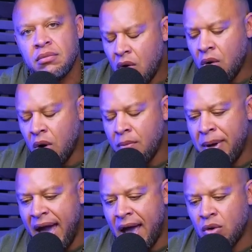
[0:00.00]
Or a
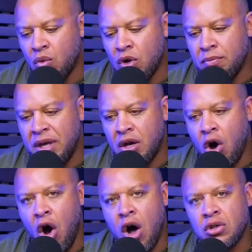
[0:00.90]
man would be
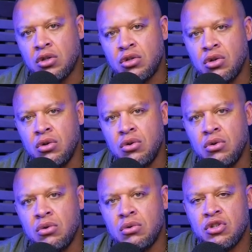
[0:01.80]
called
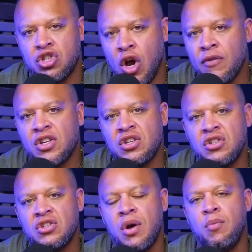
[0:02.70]
to service in
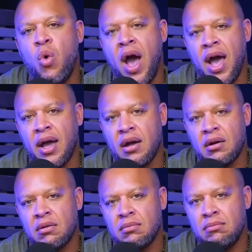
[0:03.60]
some way,
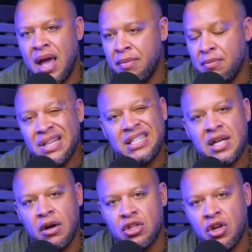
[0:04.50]
maybe
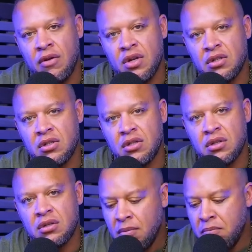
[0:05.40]
military service,
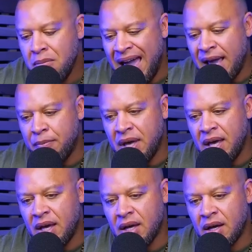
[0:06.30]

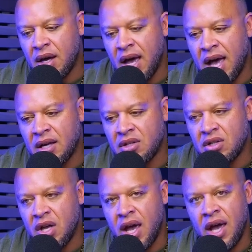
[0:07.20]
maybe
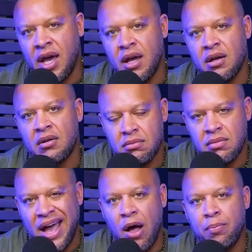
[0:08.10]
as a
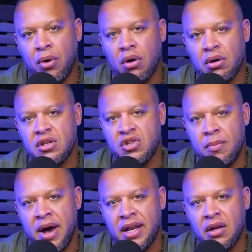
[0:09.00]
helper to
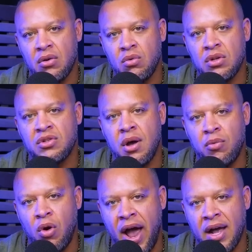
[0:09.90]
somebody with some
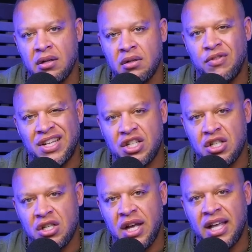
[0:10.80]
grand
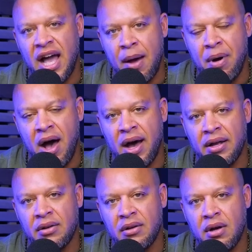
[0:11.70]
vision that he got
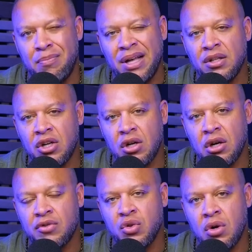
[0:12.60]
behind, a builder
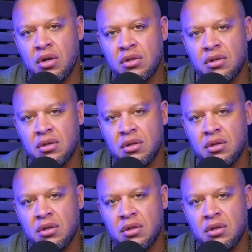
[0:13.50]
of sorts.